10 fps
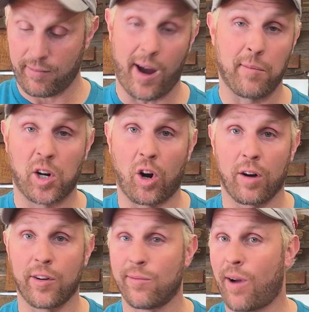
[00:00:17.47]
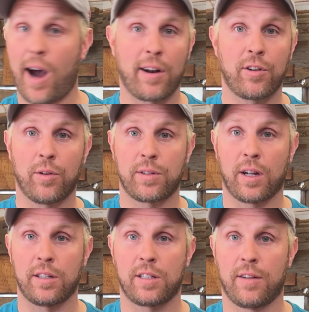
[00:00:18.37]
I'm a carver. I don't know a
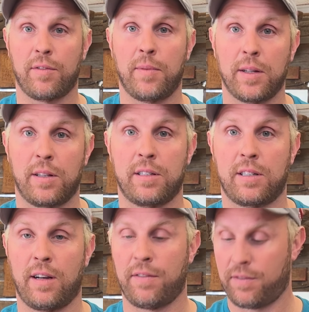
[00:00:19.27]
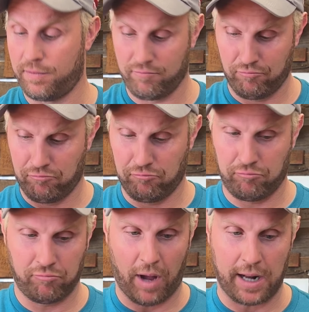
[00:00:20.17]
ton of stuff about this stuff.
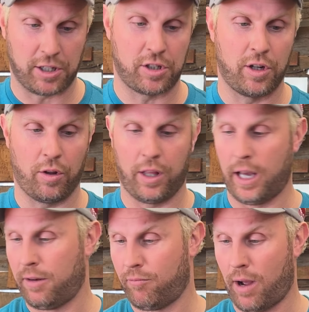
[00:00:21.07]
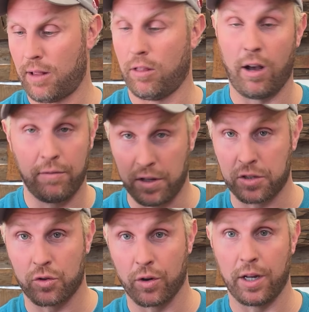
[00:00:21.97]
I just know that I love
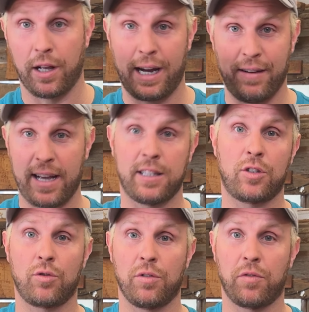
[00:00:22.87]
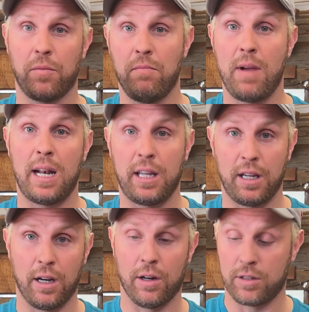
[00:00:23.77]
this drill. I've had this drill for many
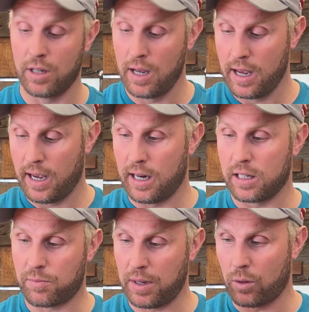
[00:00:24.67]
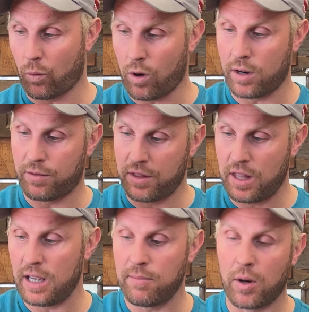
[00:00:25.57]
years. It has been one of
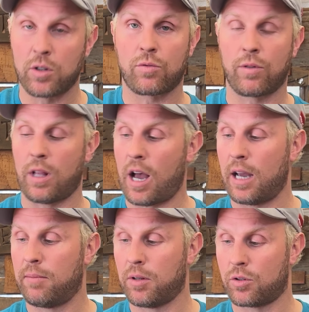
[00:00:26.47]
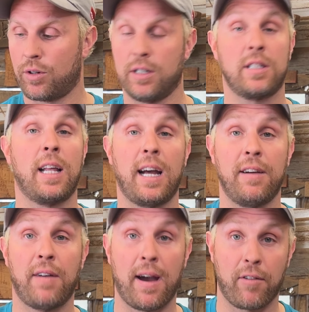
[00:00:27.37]
the most reliable drills that I
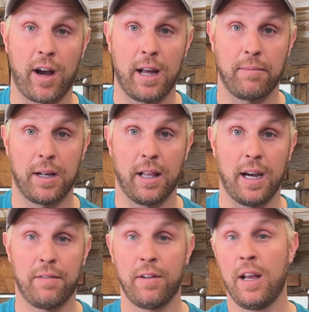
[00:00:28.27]
have ever had in my life.